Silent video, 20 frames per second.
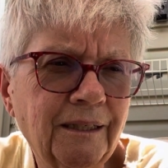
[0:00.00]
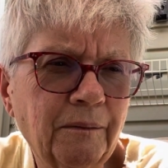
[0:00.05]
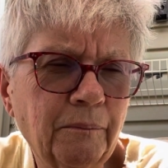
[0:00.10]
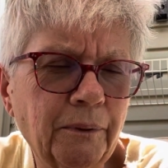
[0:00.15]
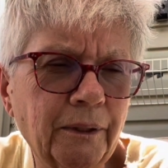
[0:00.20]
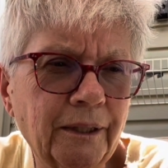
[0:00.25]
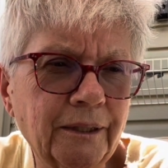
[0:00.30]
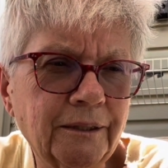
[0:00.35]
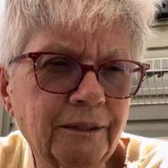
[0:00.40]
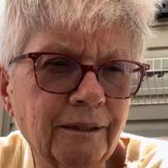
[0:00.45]

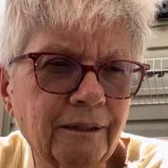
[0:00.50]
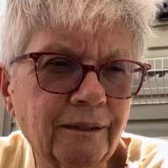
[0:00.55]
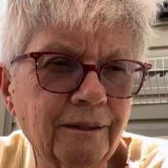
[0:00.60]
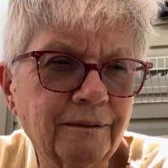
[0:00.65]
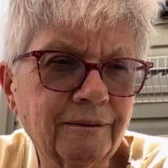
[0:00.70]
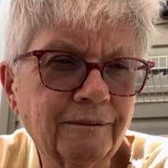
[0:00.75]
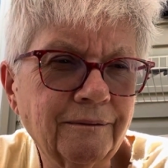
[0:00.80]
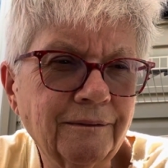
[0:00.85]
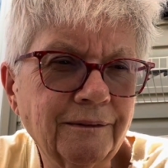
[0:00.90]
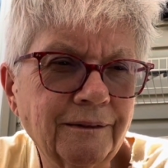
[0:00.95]
But uh,
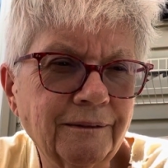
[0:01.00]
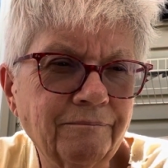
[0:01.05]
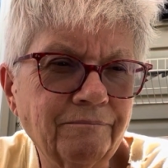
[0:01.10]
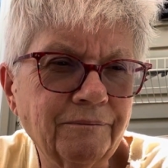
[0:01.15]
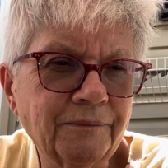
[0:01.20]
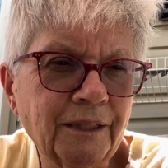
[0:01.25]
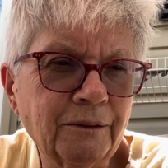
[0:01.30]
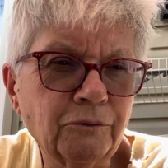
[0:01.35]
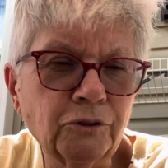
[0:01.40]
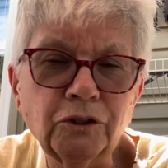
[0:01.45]

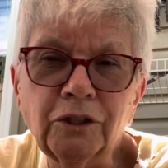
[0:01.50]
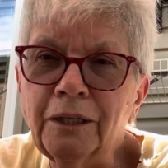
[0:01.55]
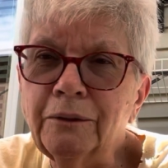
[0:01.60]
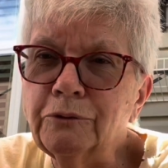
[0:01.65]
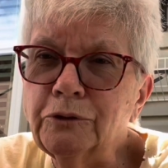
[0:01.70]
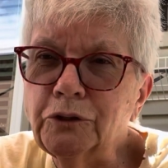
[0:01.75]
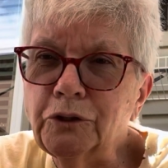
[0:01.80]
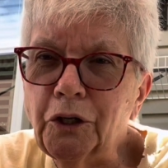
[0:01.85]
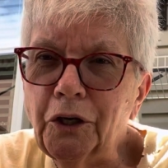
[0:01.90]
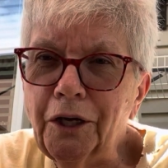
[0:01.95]
it was it
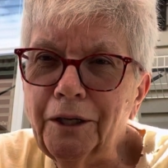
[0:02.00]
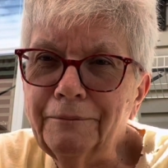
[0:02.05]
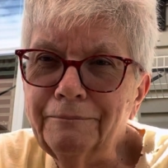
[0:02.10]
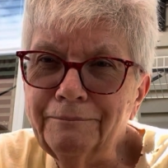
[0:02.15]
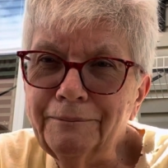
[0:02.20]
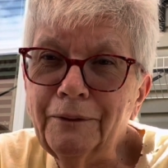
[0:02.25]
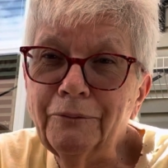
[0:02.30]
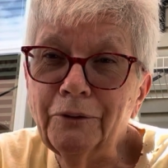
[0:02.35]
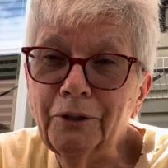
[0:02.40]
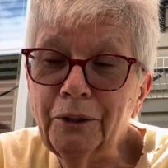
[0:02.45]
was good. It
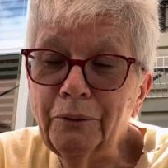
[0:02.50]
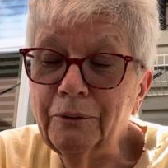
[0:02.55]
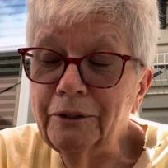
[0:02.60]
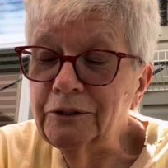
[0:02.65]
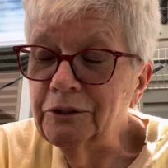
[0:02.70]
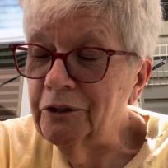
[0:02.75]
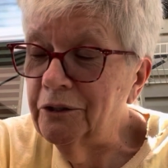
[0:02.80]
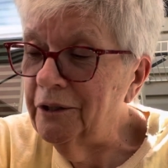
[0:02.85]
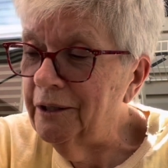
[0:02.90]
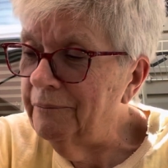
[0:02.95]
really
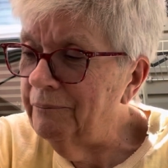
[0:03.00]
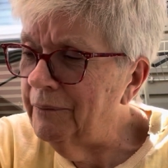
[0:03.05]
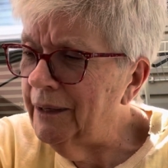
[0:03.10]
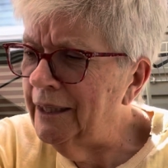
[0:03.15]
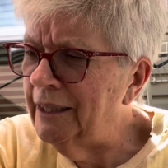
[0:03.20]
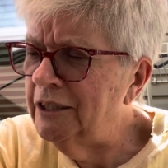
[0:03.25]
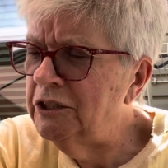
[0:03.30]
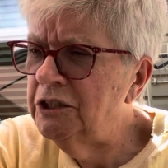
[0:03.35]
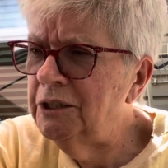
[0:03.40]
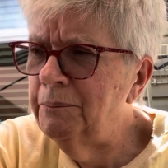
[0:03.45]
was good.
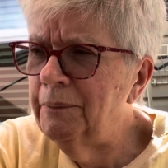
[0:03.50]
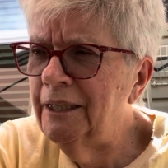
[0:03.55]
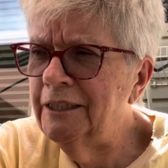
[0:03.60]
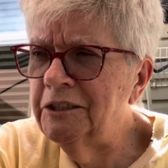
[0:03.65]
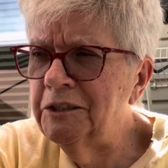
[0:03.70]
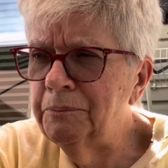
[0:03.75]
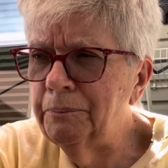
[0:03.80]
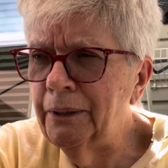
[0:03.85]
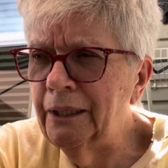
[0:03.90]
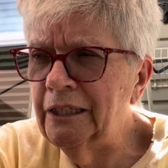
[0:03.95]
And then she made
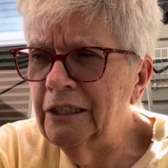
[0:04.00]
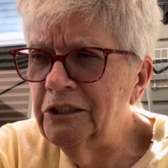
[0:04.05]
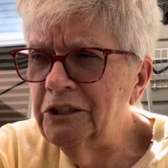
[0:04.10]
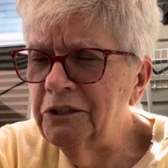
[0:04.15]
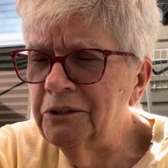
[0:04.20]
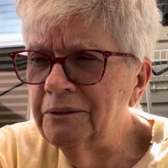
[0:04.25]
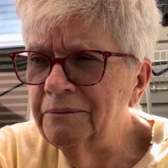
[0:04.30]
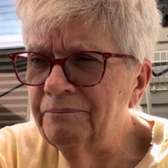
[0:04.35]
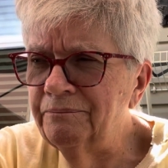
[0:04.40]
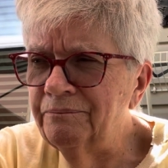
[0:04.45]

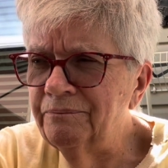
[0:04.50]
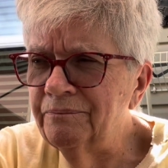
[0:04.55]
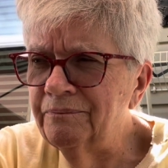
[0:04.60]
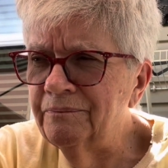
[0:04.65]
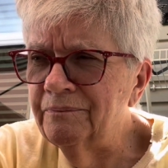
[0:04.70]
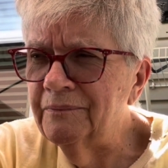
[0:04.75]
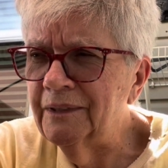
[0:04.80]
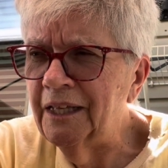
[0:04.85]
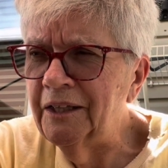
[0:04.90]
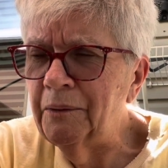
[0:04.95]
spinach
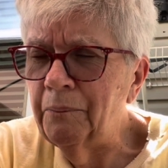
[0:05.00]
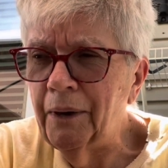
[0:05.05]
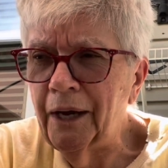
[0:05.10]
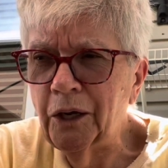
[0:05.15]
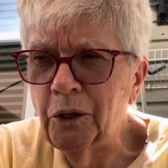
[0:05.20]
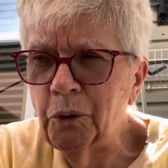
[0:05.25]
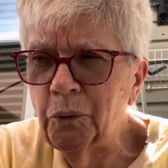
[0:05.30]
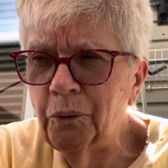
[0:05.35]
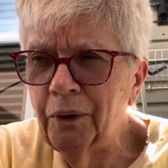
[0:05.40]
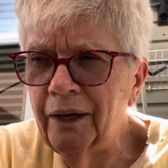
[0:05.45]
in the
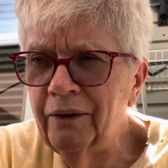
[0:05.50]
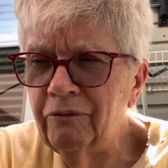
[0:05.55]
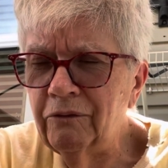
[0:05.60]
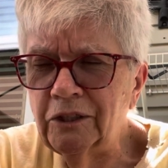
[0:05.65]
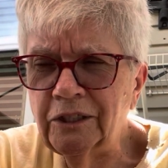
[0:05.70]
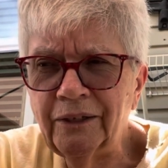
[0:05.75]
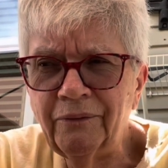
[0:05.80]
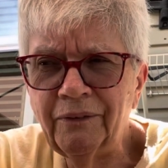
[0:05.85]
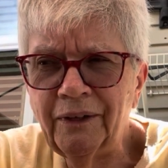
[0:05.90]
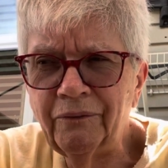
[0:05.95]
microwave,
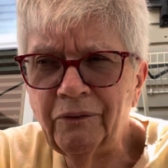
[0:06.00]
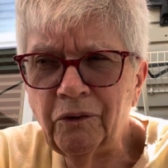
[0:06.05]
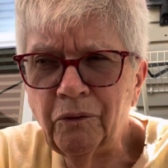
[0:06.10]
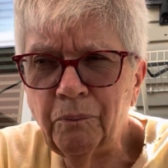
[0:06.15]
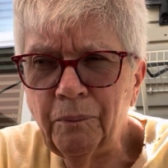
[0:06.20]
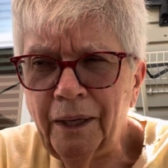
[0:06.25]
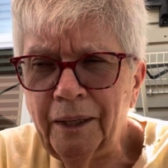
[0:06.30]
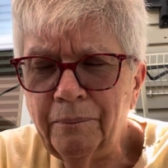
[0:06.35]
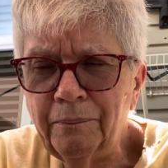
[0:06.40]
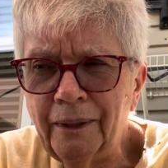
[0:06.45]
which I've never
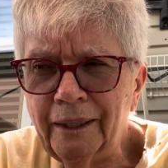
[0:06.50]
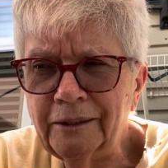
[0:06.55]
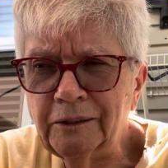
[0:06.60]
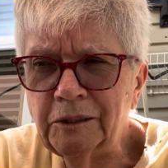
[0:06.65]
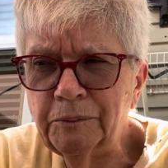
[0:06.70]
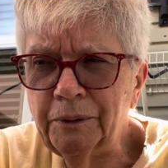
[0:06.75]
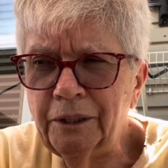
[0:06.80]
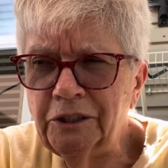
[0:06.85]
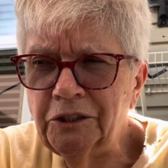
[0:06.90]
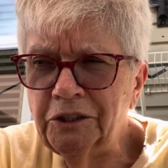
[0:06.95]
made my
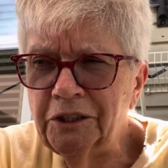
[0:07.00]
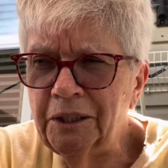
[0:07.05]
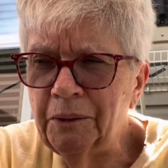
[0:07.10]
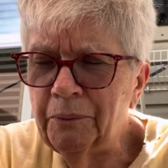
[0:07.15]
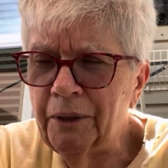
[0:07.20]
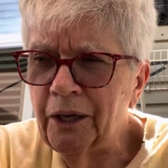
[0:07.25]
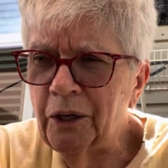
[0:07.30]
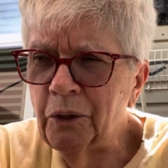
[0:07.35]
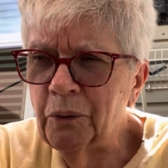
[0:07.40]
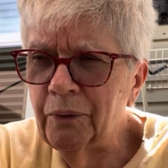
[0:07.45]
spinach in the
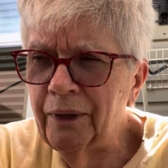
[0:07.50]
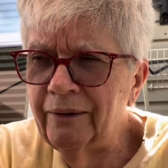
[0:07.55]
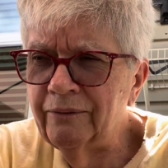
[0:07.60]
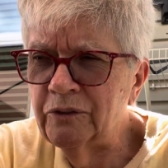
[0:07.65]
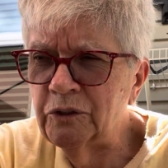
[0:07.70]
microwave,